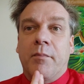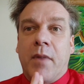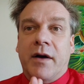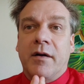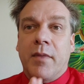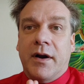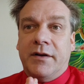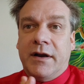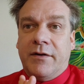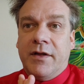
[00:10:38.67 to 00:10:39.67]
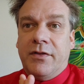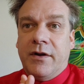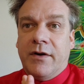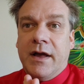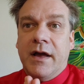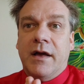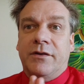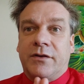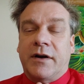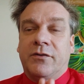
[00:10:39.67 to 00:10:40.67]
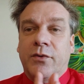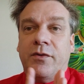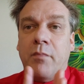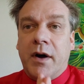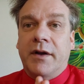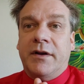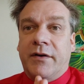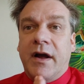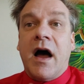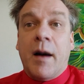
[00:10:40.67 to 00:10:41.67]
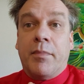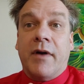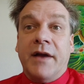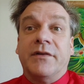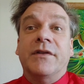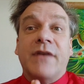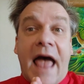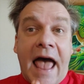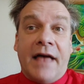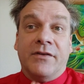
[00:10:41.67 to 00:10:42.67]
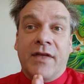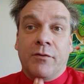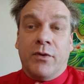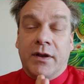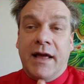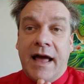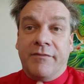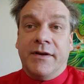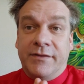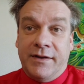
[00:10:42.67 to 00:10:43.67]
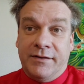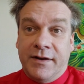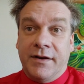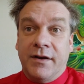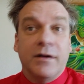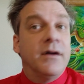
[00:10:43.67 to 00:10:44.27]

Modern monetary theory starts with monetary operations as they really have existed